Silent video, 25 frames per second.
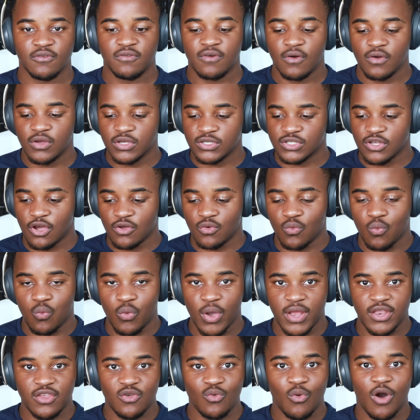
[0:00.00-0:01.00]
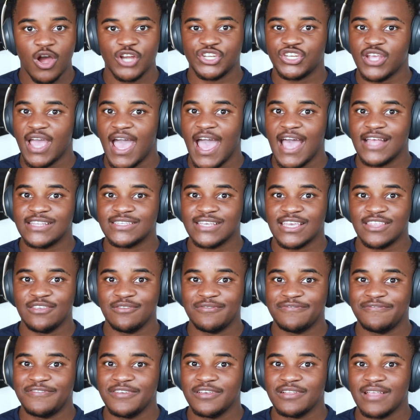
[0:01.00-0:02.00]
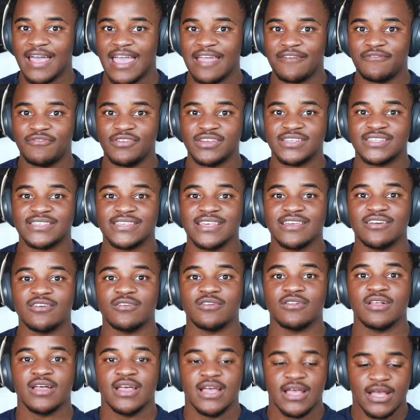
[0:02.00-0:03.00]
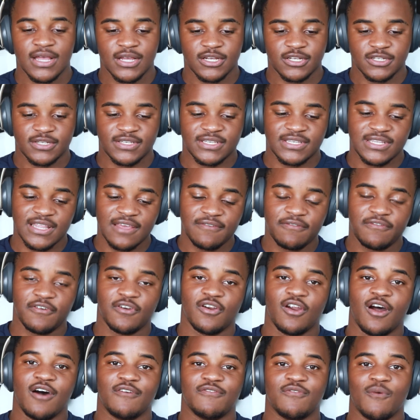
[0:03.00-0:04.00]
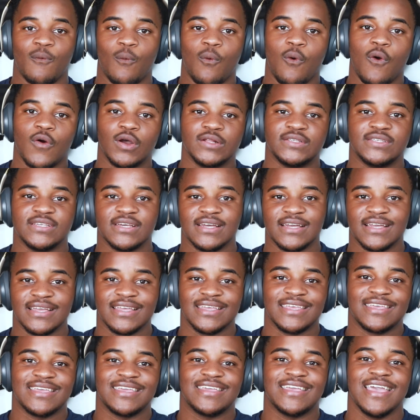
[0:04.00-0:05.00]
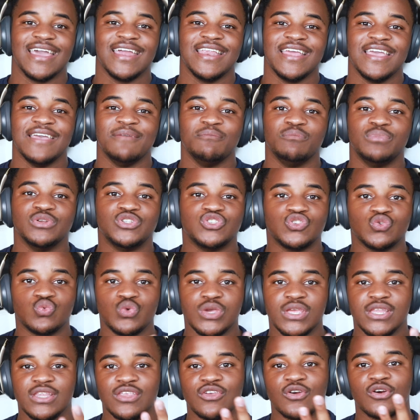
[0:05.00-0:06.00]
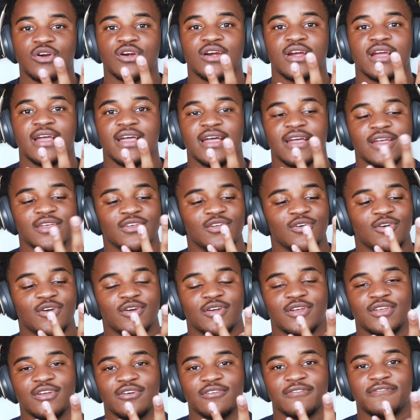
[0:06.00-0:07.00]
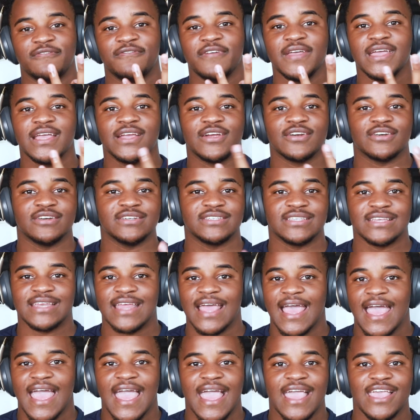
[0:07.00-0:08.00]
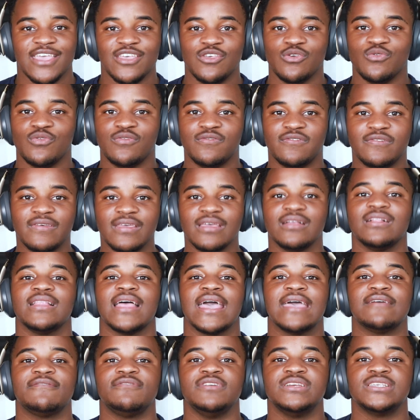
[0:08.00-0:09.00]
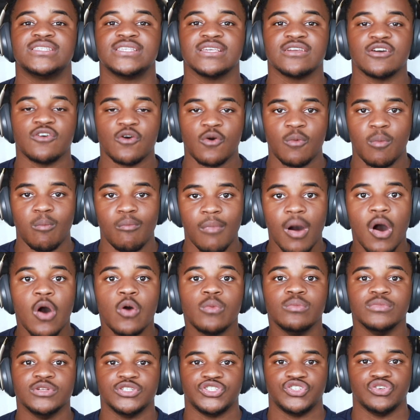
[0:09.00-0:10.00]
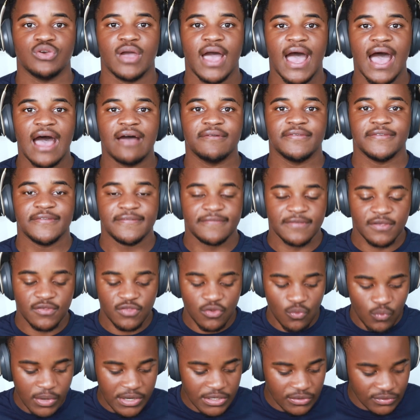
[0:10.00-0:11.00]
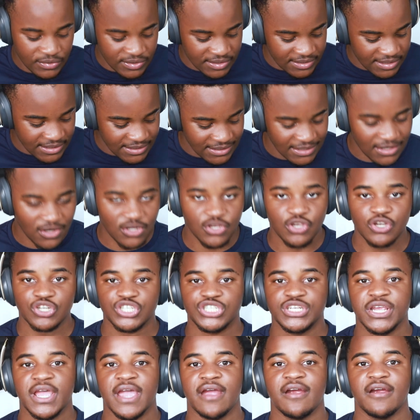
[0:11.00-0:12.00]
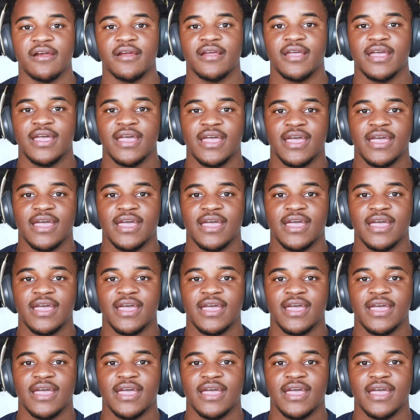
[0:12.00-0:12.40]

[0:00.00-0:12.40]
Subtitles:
focus on when you wash your hands, can you feel every single sliver of water get in between your fingers, and you feel every single moment you have. You feel the way you're sitting on your chair.